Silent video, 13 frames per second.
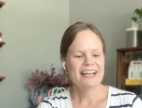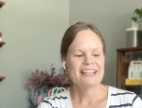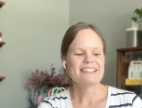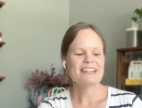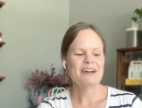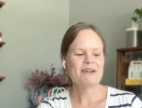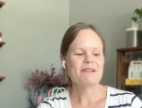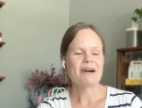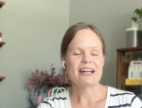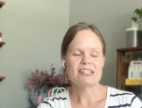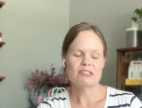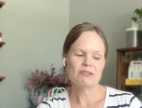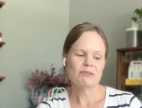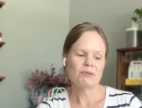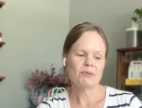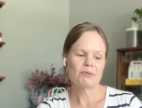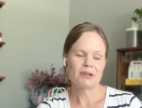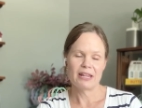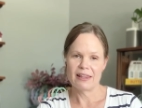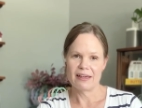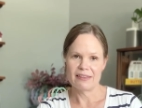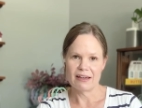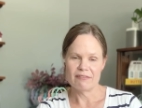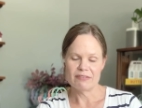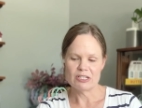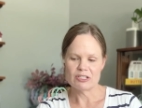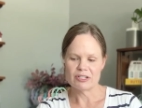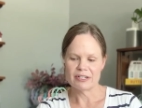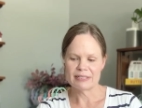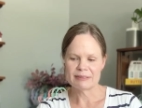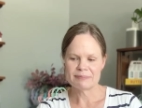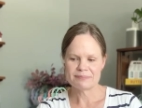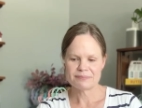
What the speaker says: So I do really like that feature.